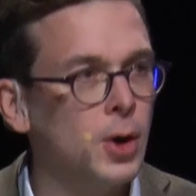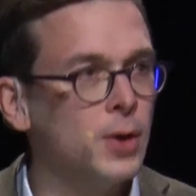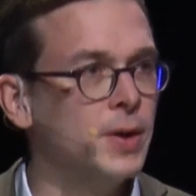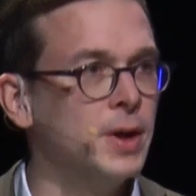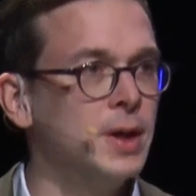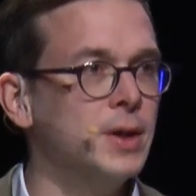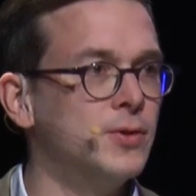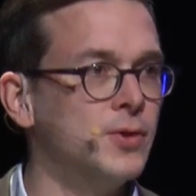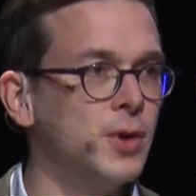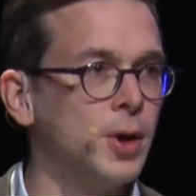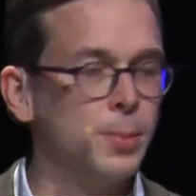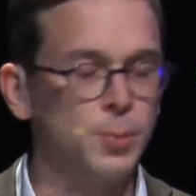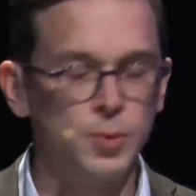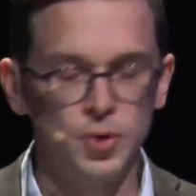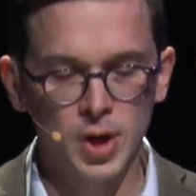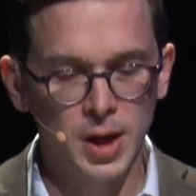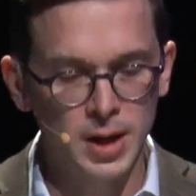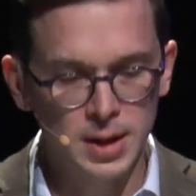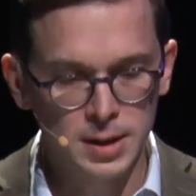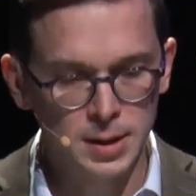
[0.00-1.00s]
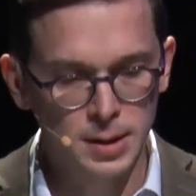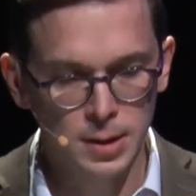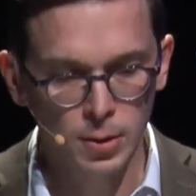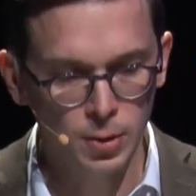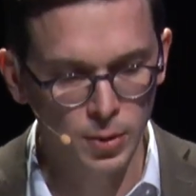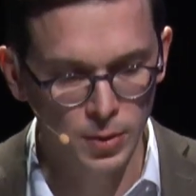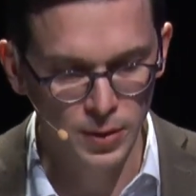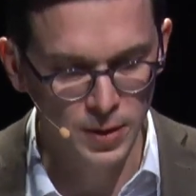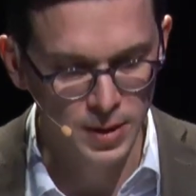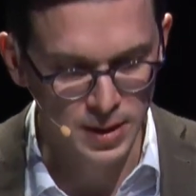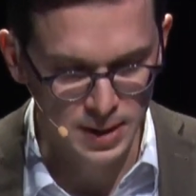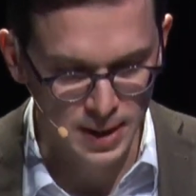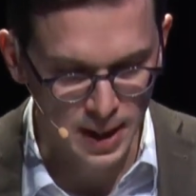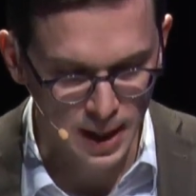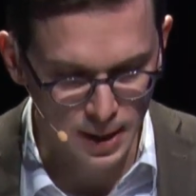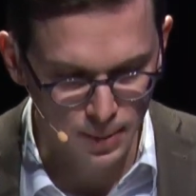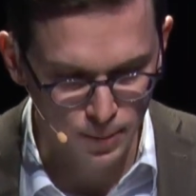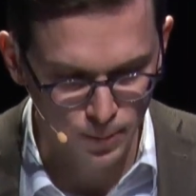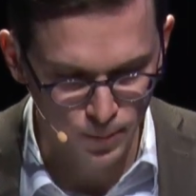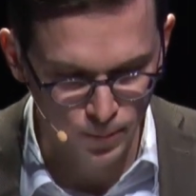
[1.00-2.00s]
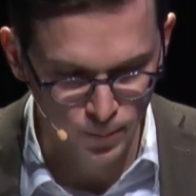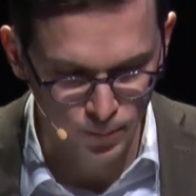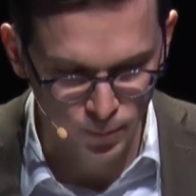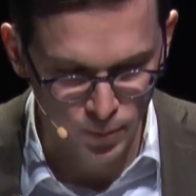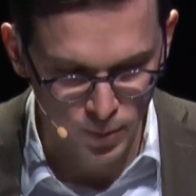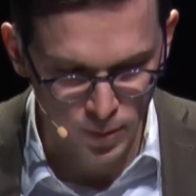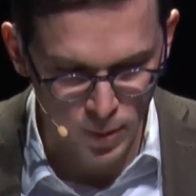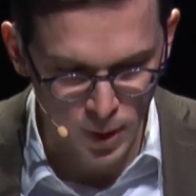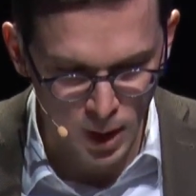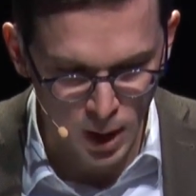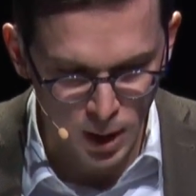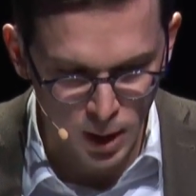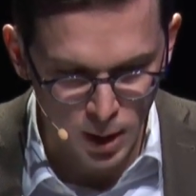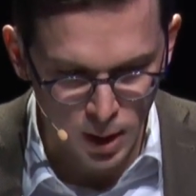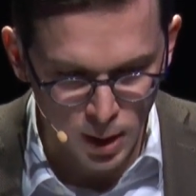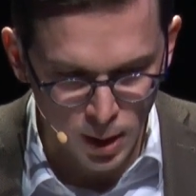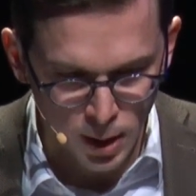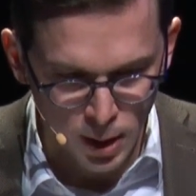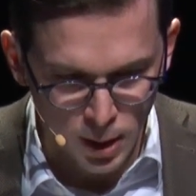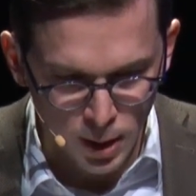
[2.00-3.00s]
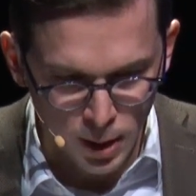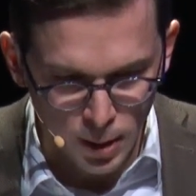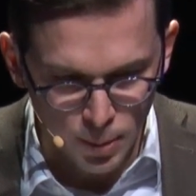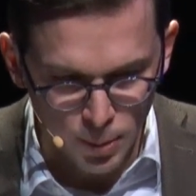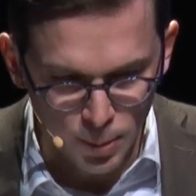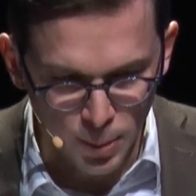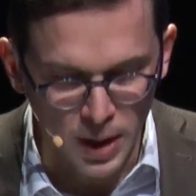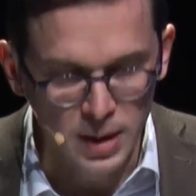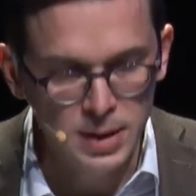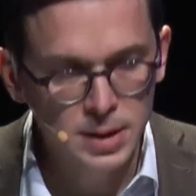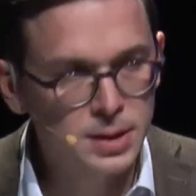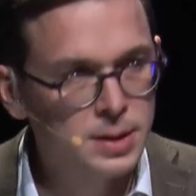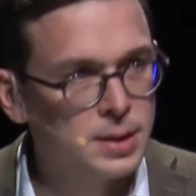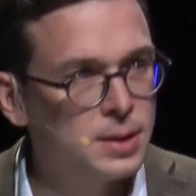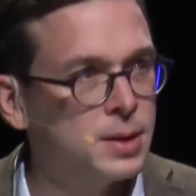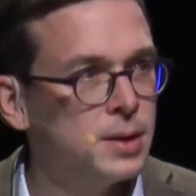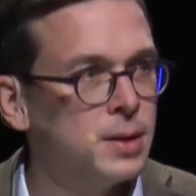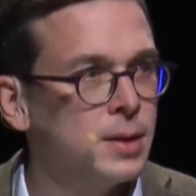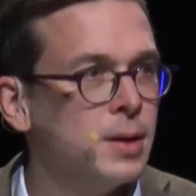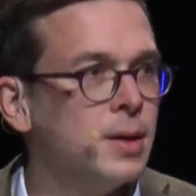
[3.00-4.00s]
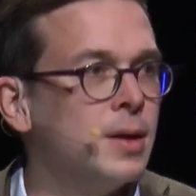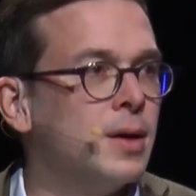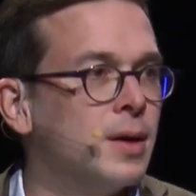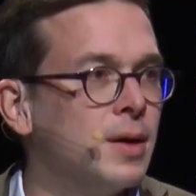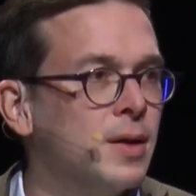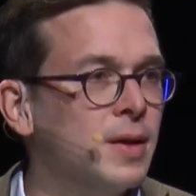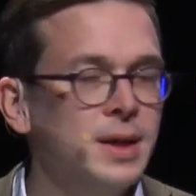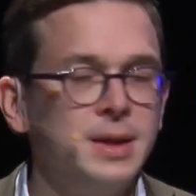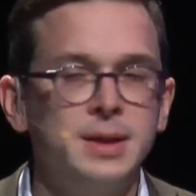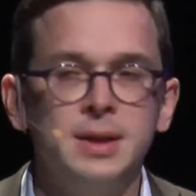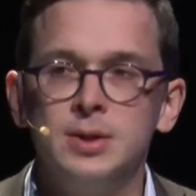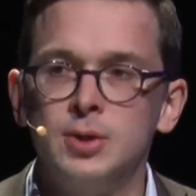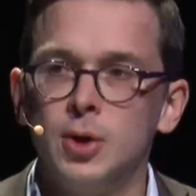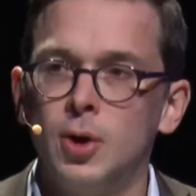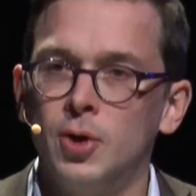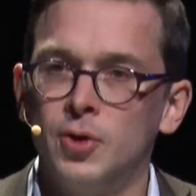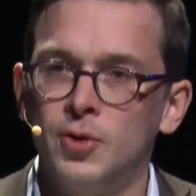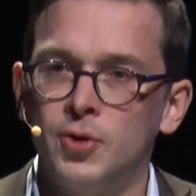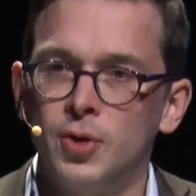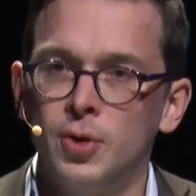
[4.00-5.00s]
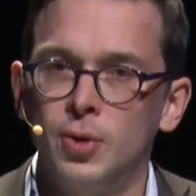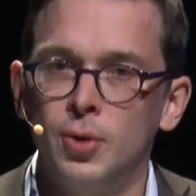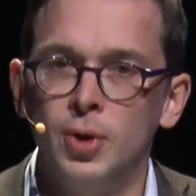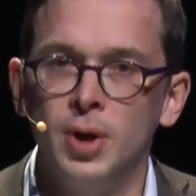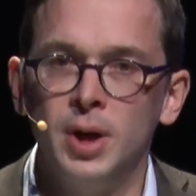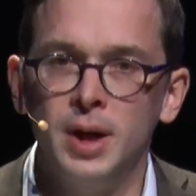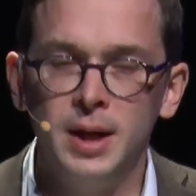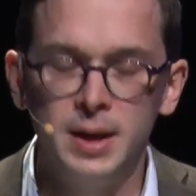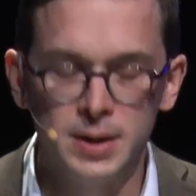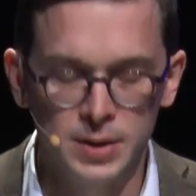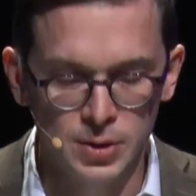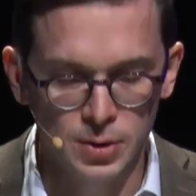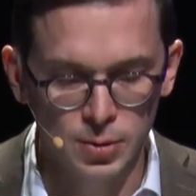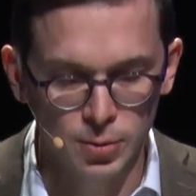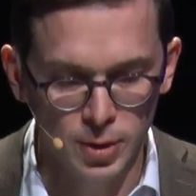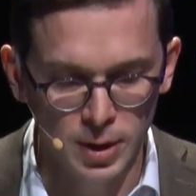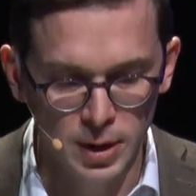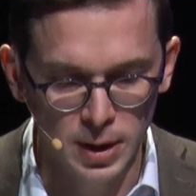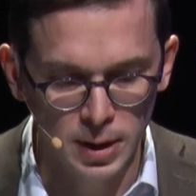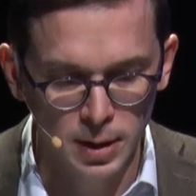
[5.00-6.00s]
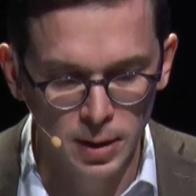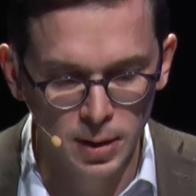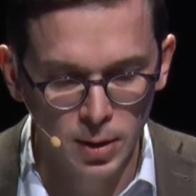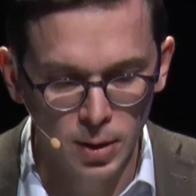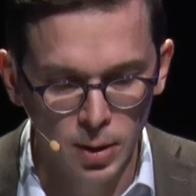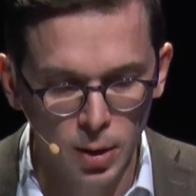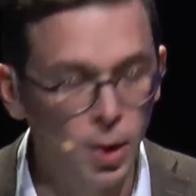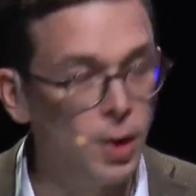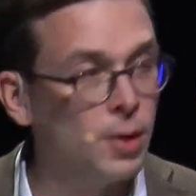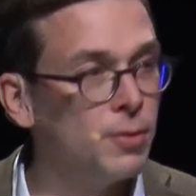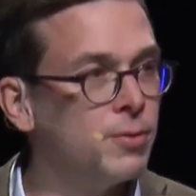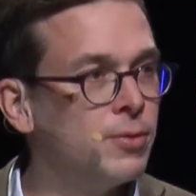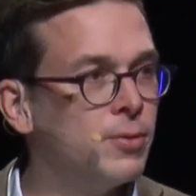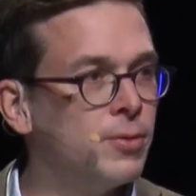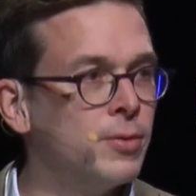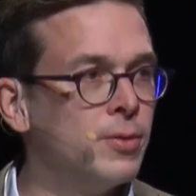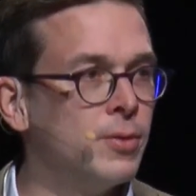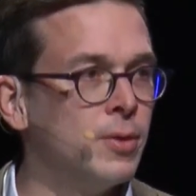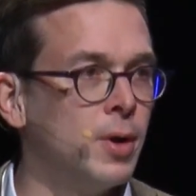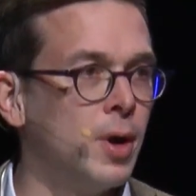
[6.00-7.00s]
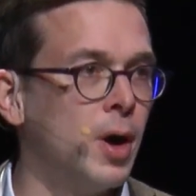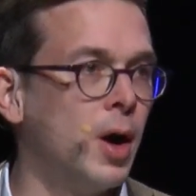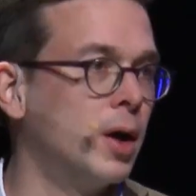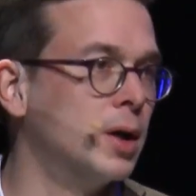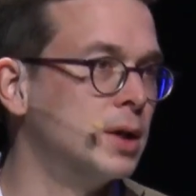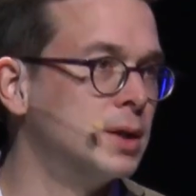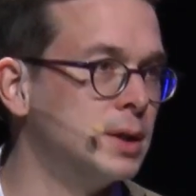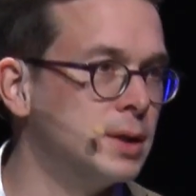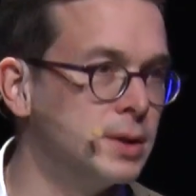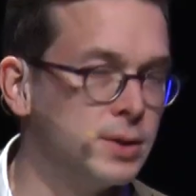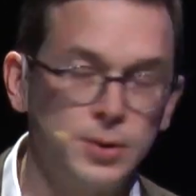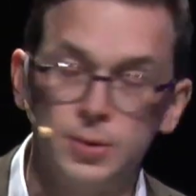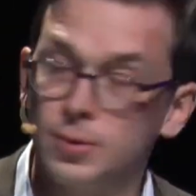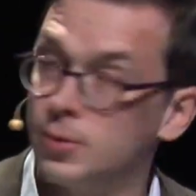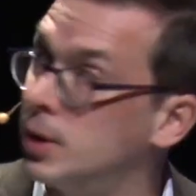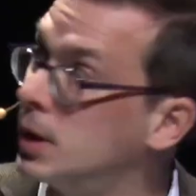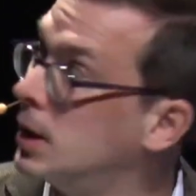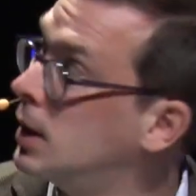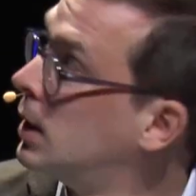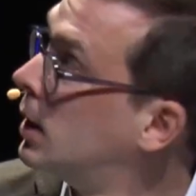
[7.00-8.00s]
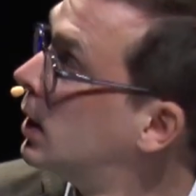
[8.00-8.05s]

these objects look the same. But this is also history of art history.